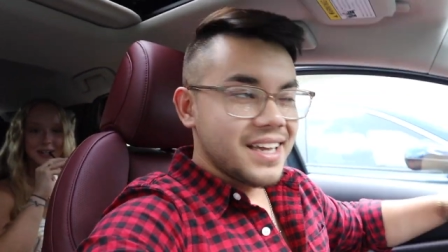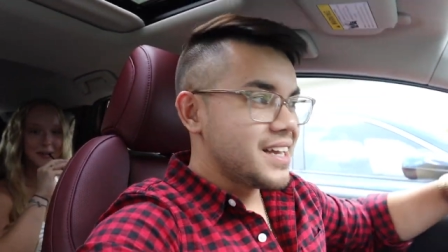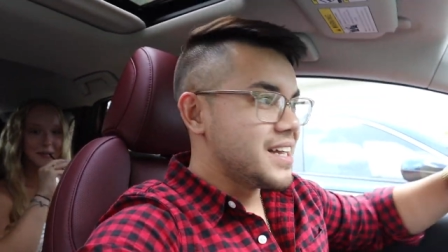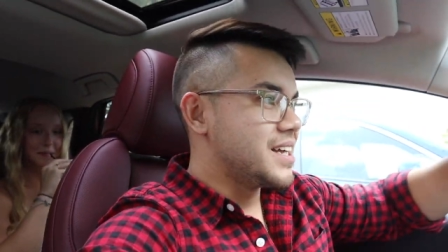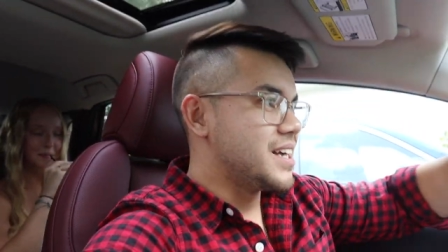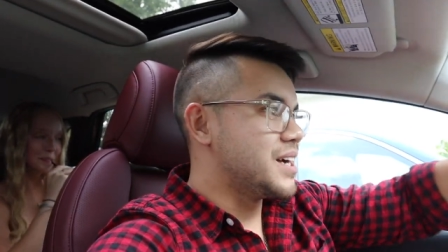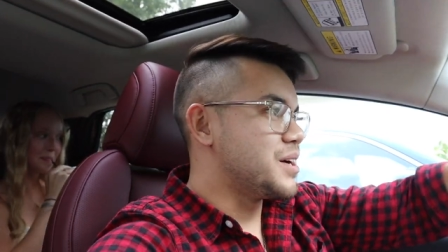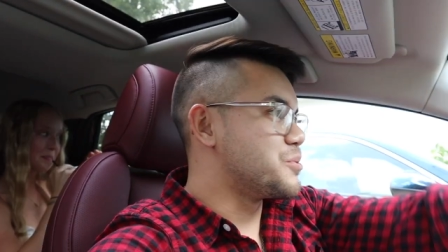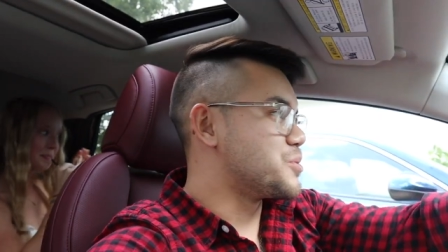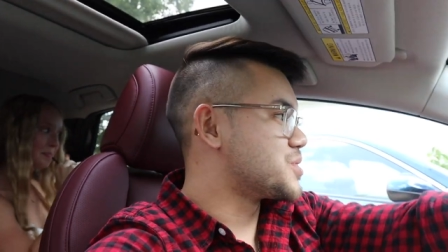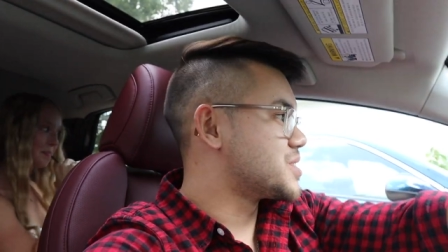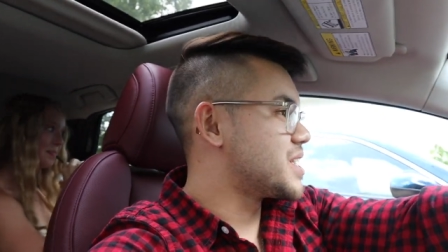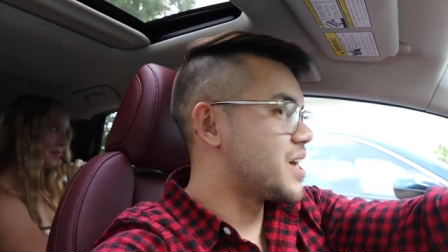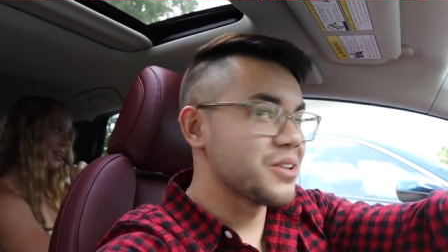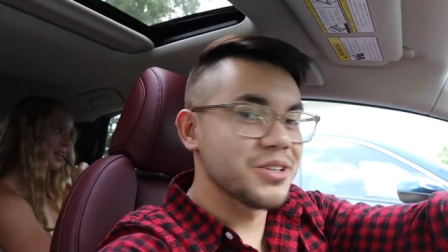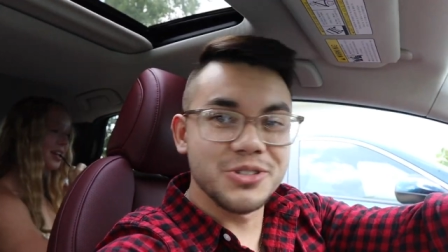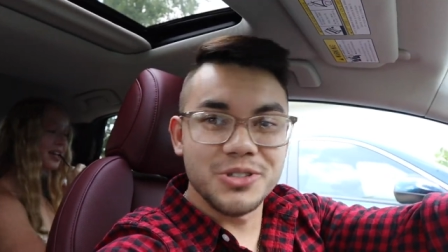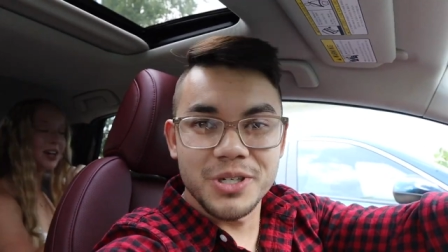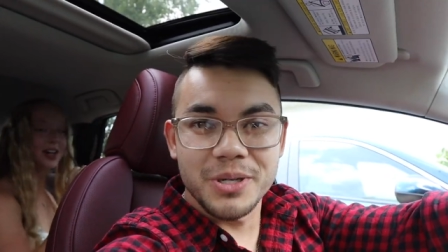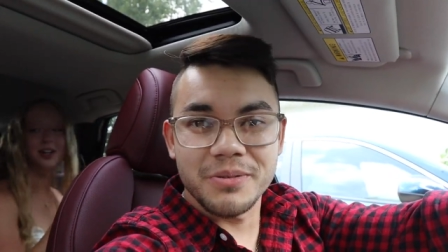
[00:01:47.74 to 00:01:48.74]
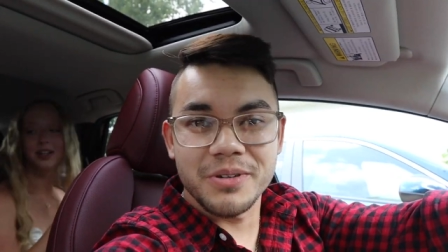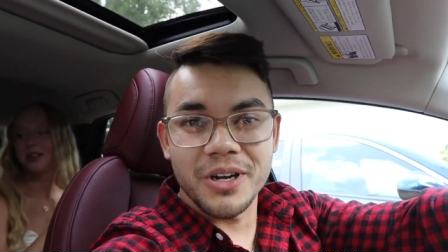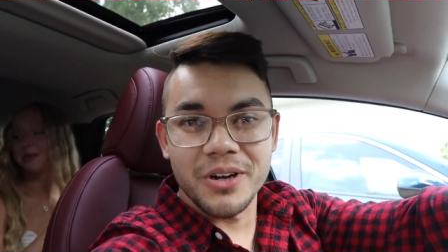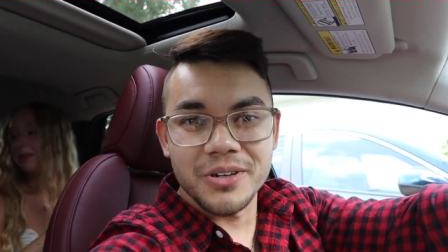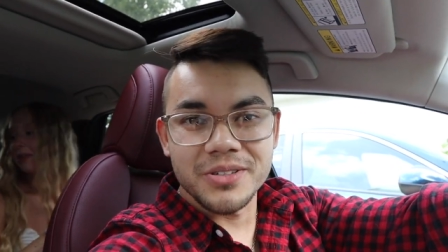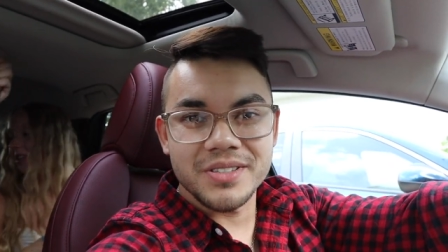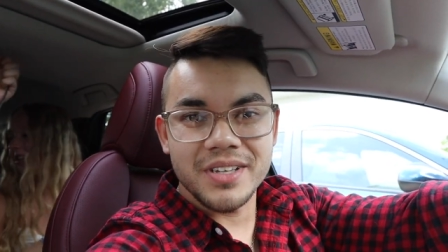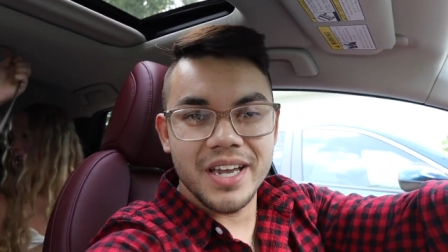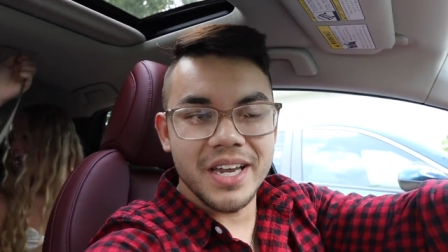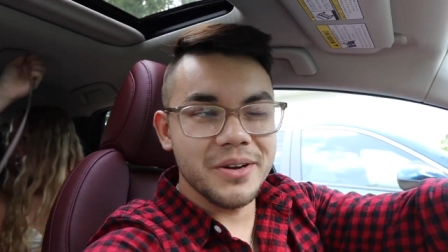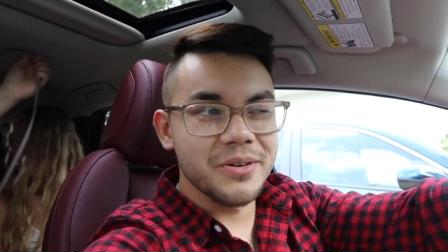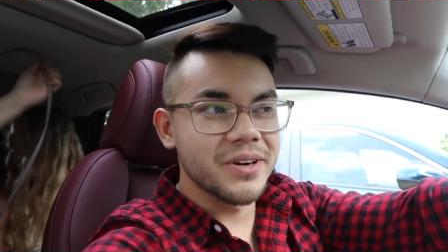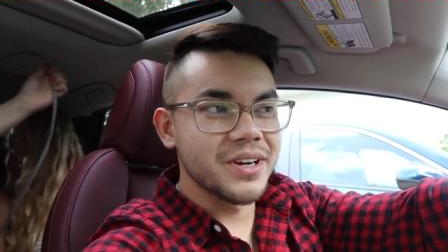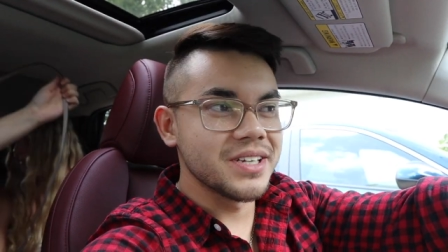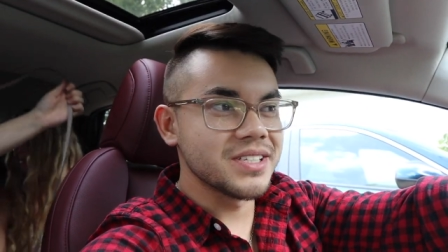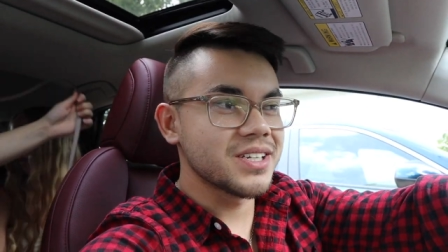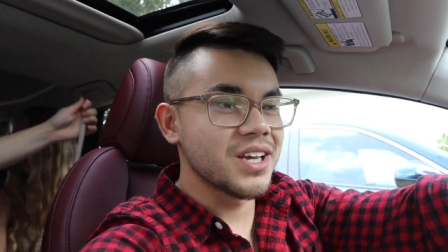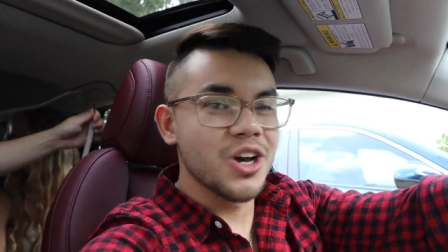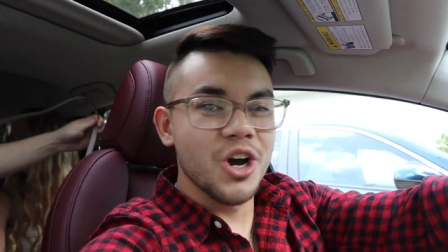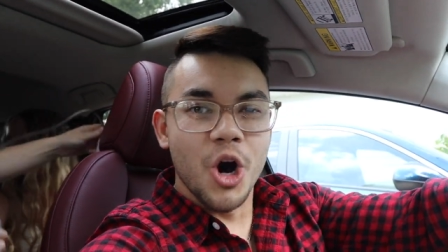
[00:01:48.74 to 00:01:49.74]
we'll see how this trip goes.
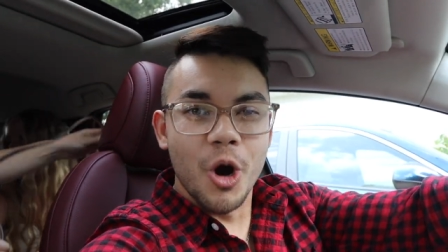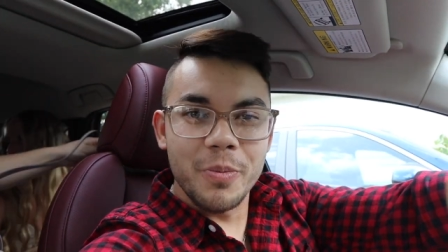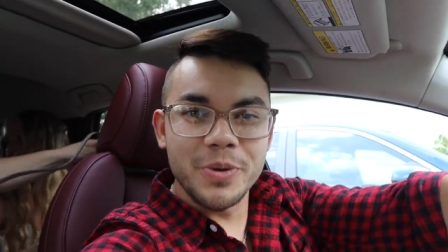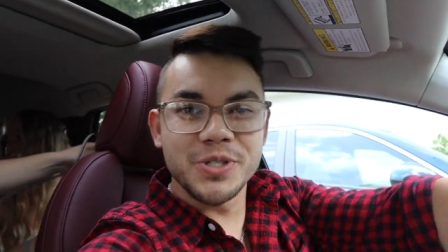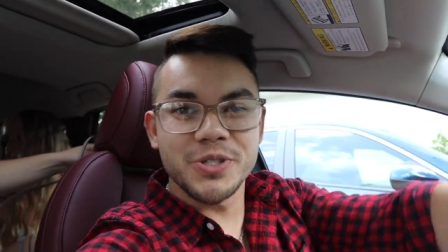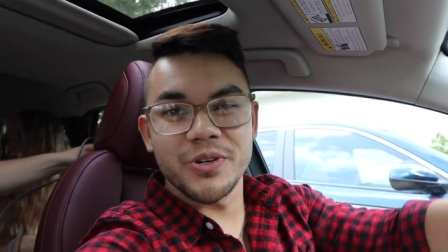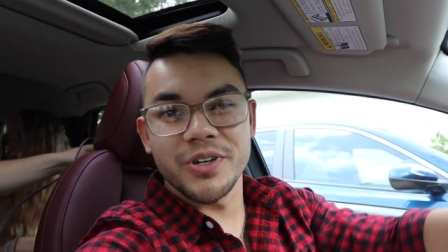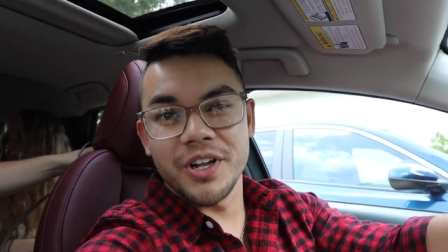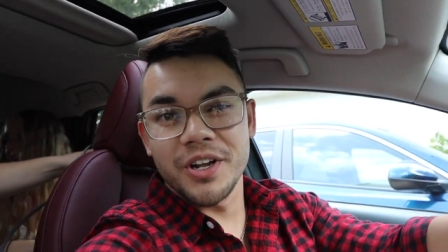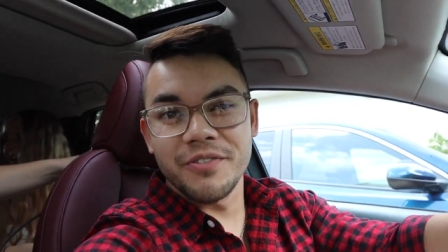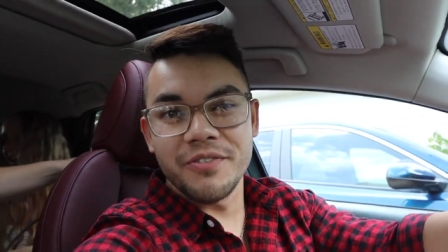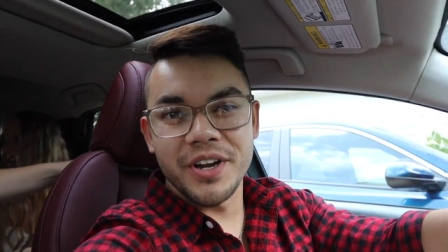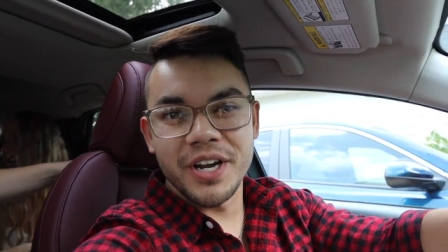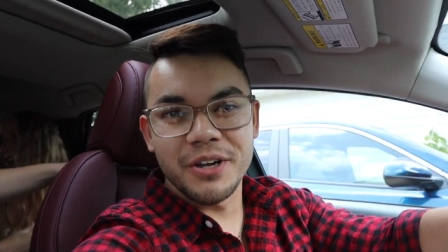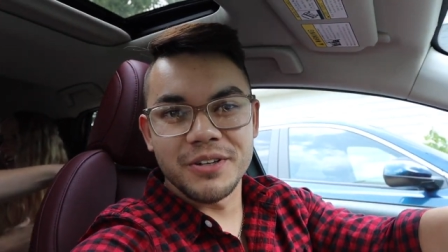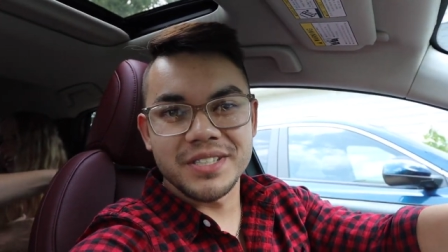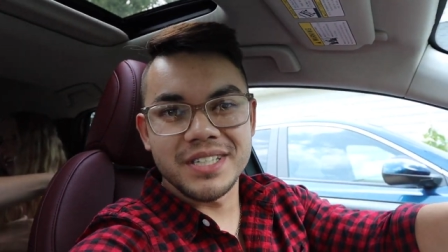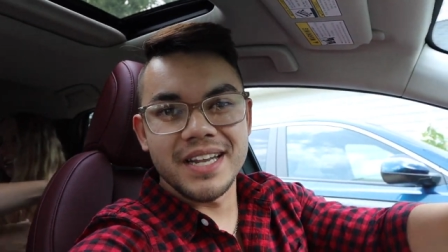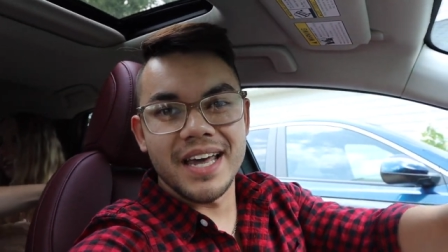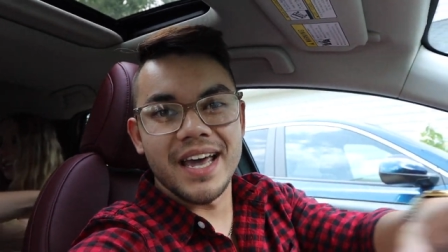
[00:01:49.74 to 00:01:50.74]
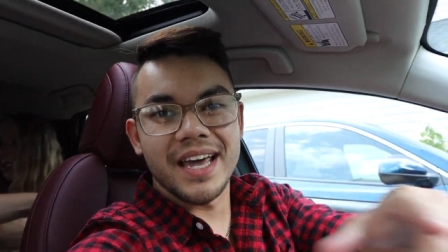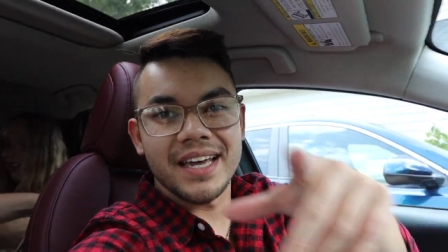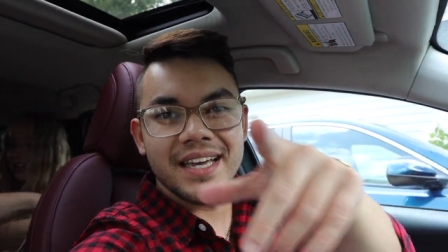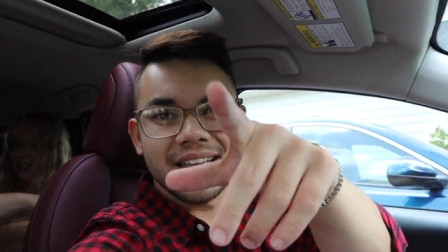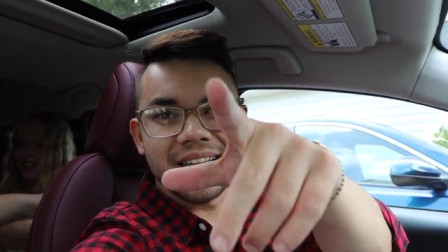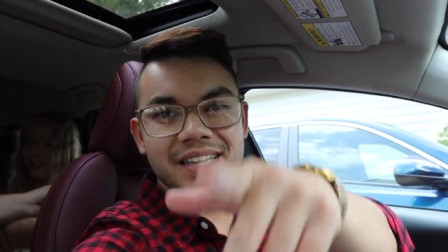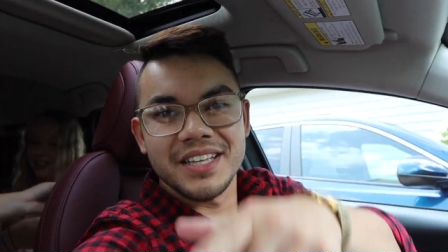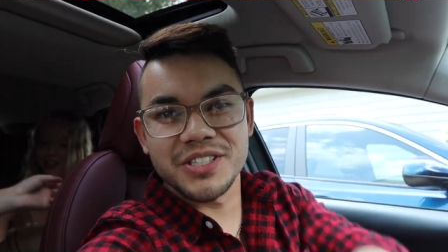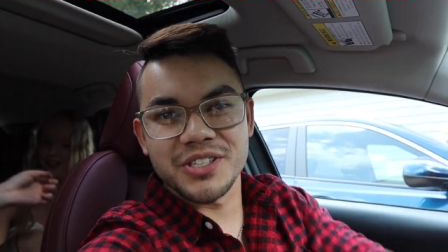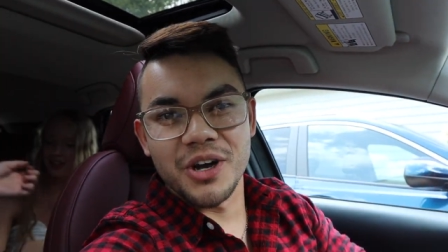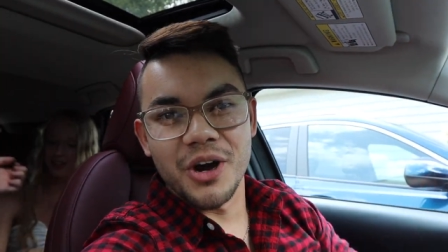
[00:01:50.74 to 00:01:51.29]
Anyways, hope you enjoyed another video today. Let's